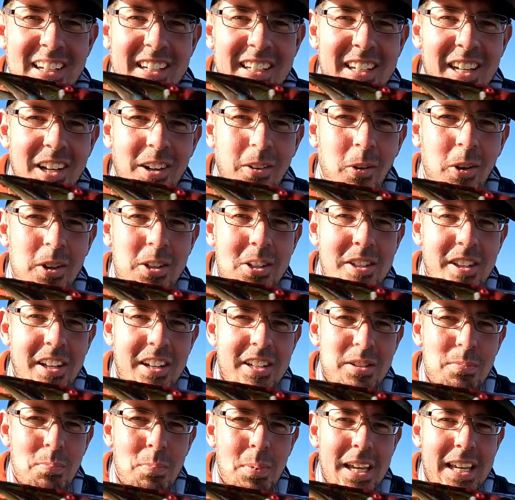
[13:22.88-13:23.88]
Got to watch
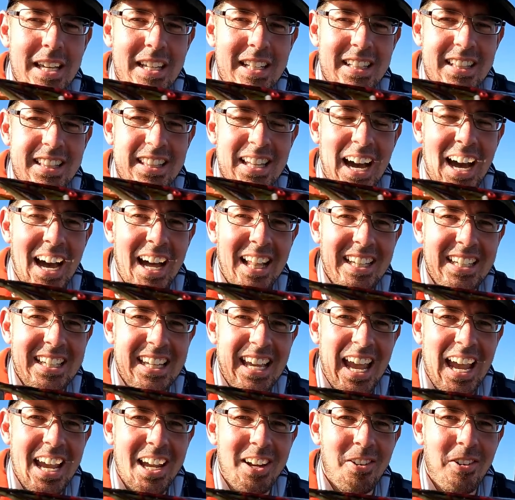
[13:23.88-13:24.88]
those big,
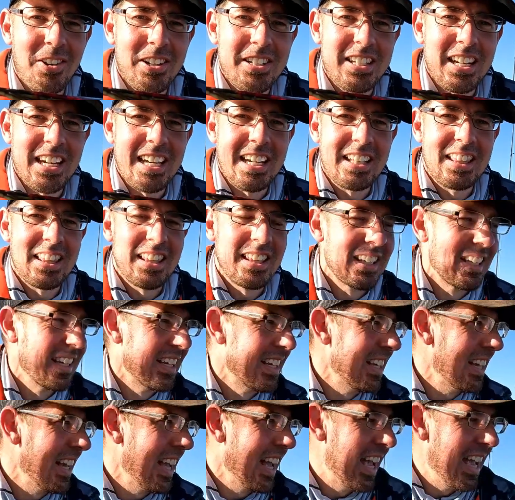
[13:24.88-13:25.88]
gnarly, angry teeth.
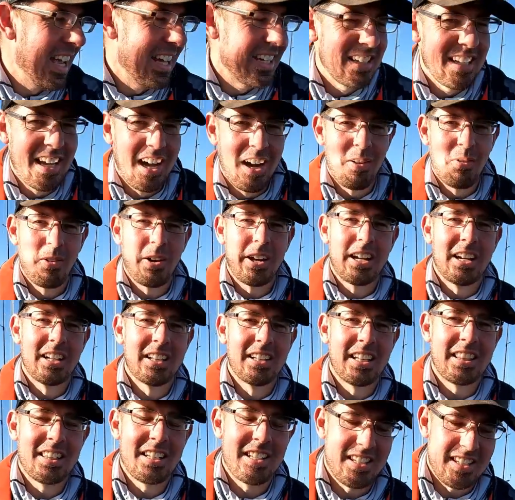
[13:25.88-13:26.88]
And we're going to
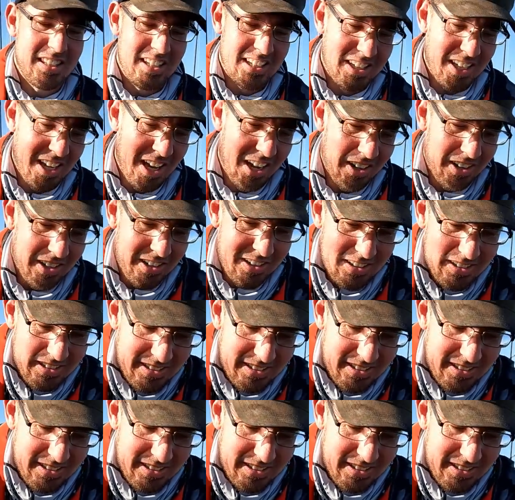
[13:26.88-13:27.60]
let this thing go.